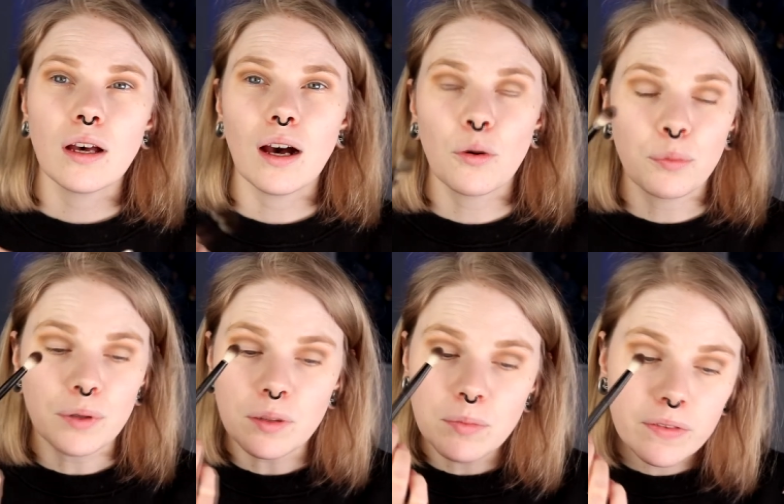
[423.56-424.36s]
how
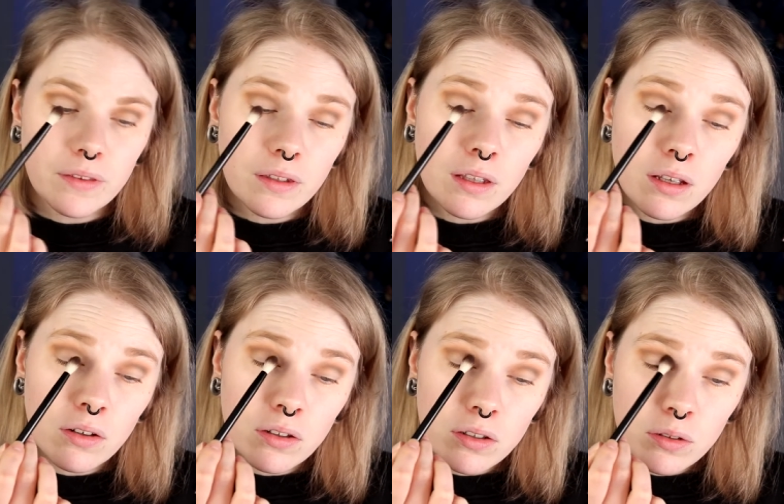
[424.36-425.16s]
pigmented they
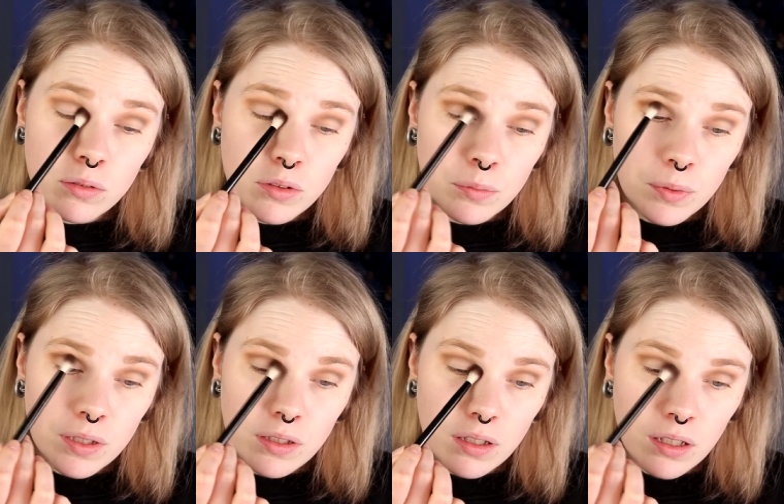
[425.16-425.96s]
are going to
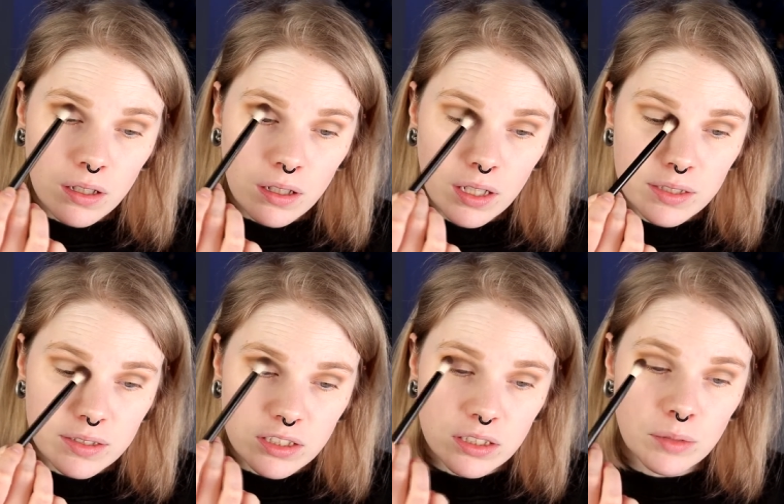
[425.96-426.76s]
be, and like
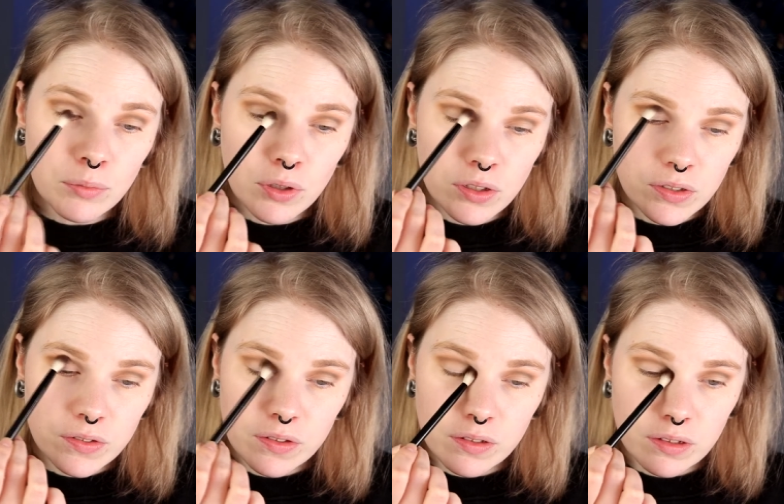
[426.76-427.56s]
the shimmers,
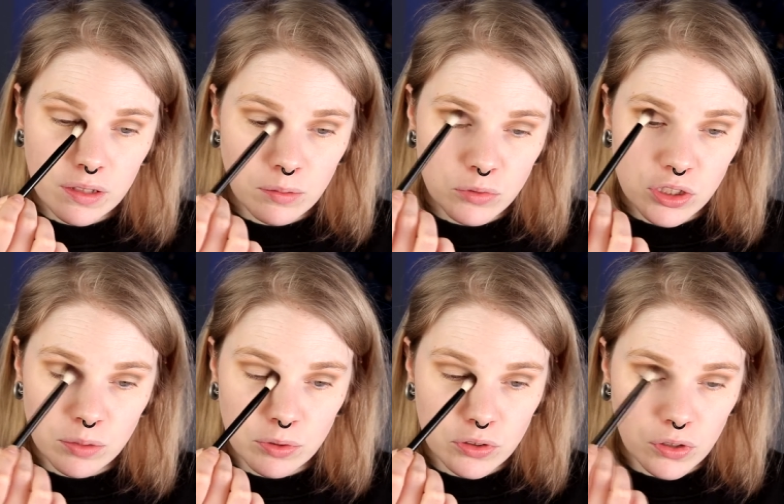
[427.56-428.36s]
some
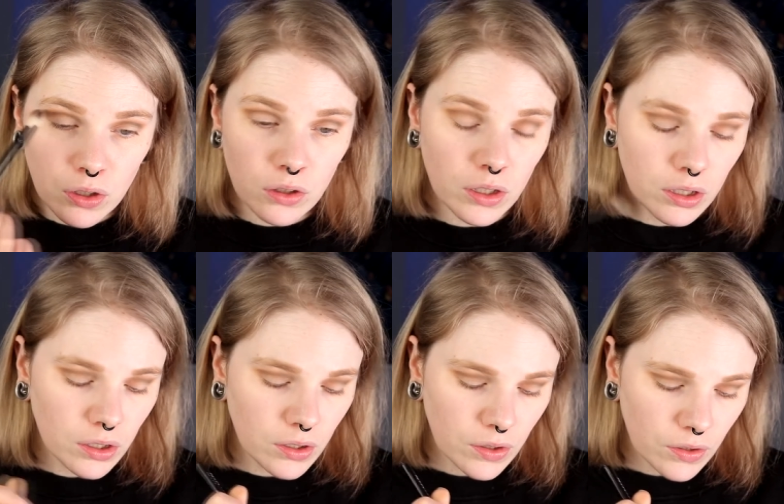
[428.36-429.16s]
shimmers are
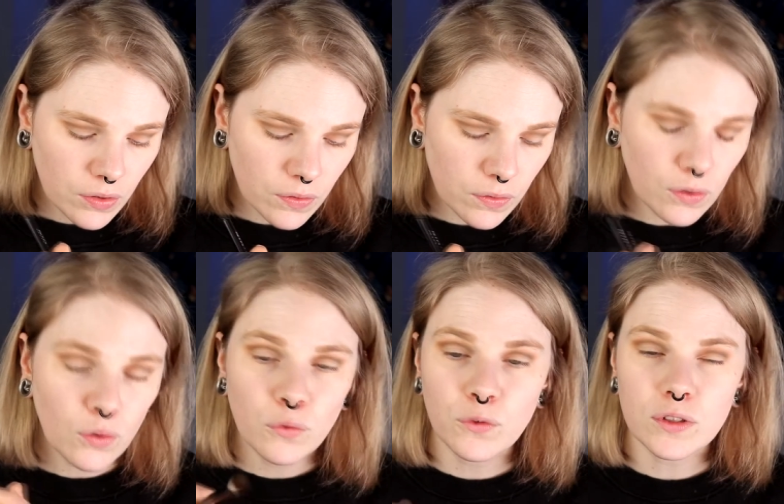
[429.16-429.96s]

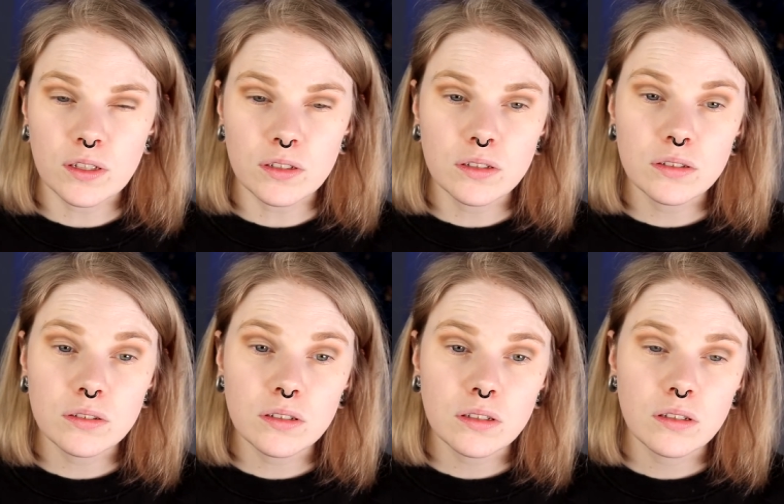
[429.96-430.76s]
so freaking
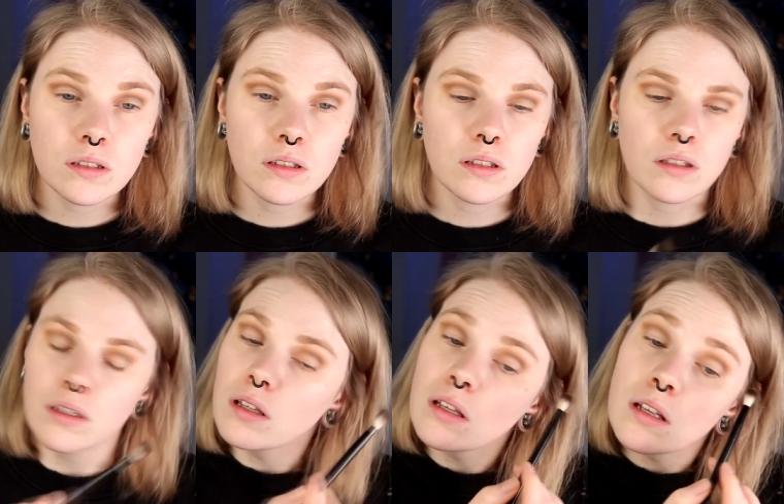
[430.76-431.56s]
good
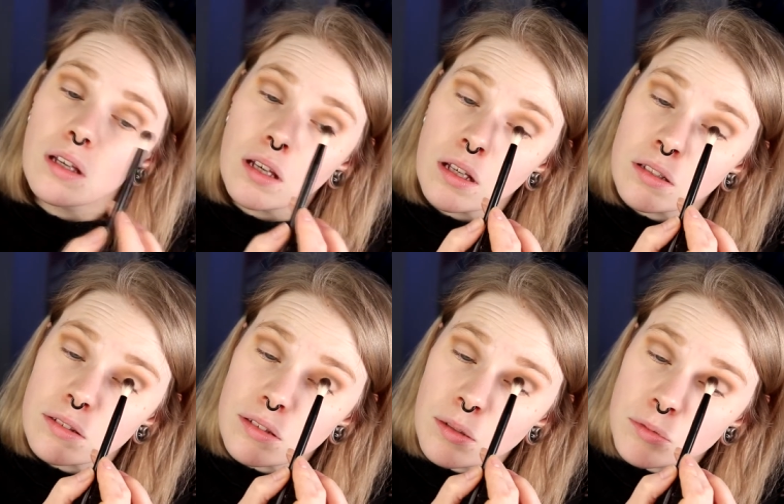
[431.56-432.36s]

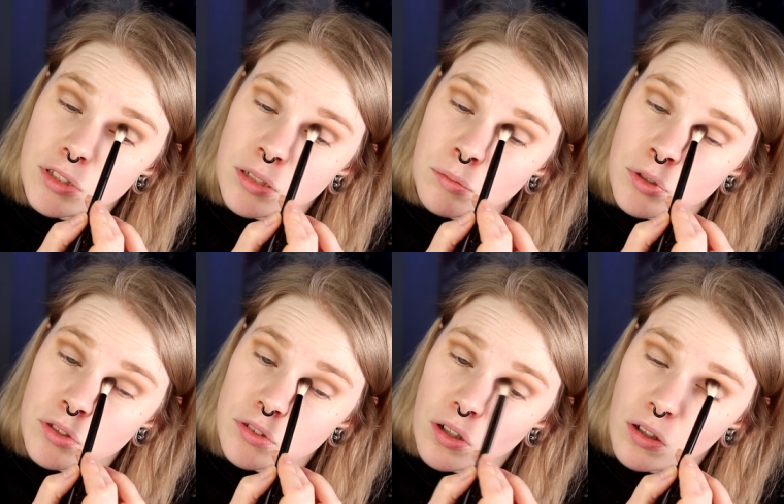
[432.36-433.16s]
and some
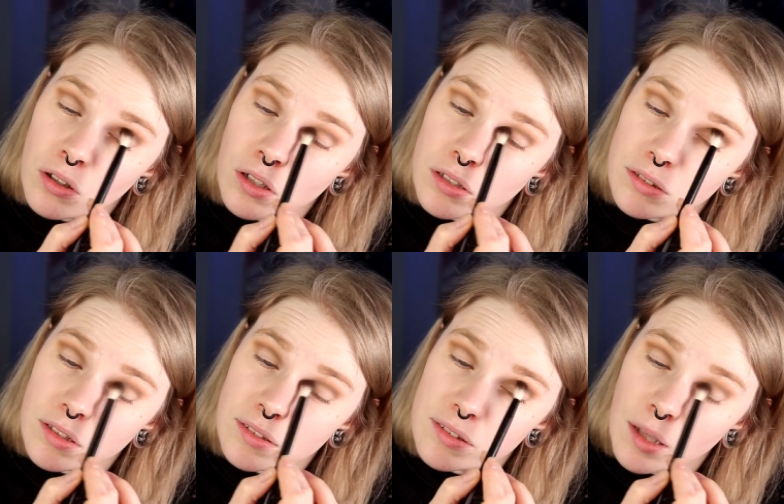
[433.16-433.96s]
shimmers are not,
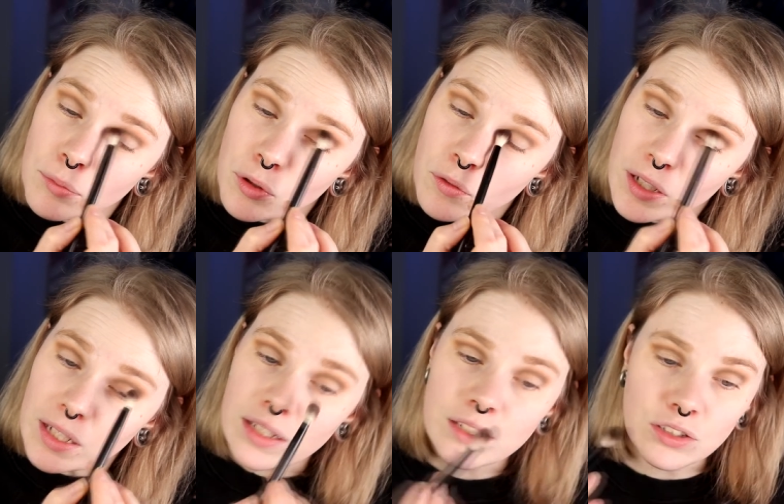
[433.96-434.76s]
and some you
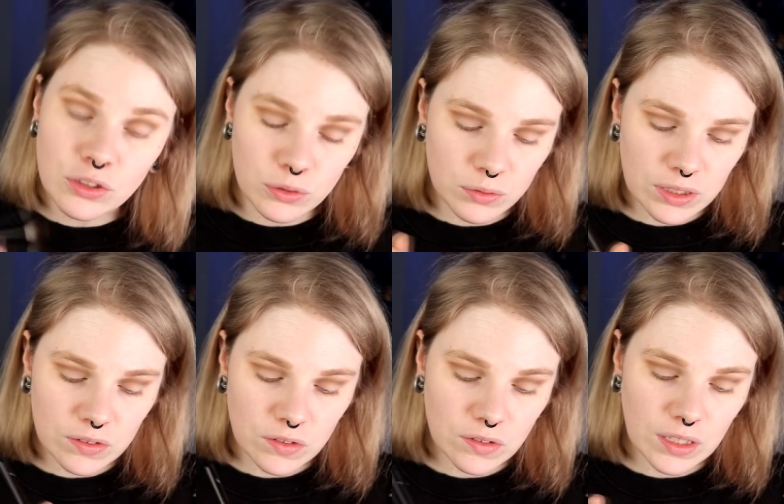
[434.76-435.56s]
really do
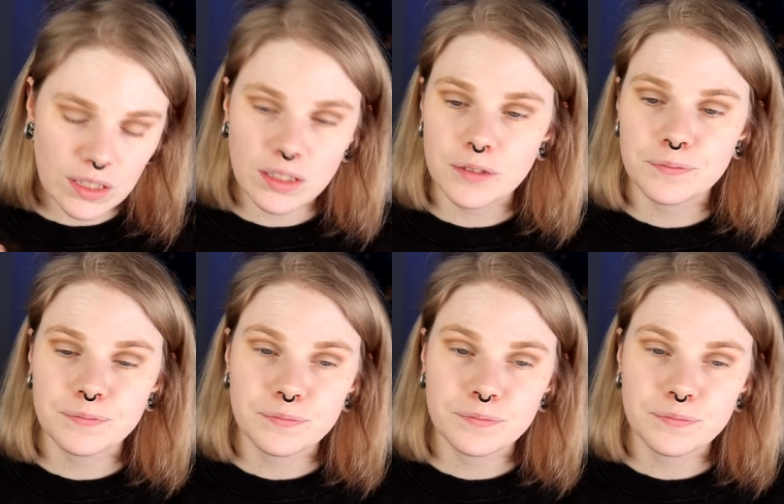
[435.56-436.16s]
need to take